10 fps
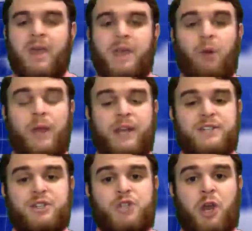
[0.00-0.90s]
Now,
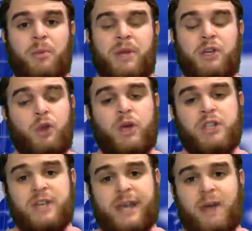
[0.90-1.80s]
ladies and gentlemen, you can
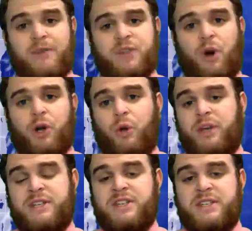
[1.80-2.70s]
check out this article in
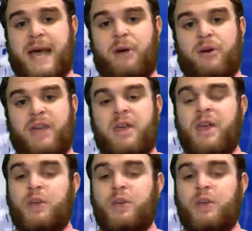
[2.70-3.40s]
its entirety.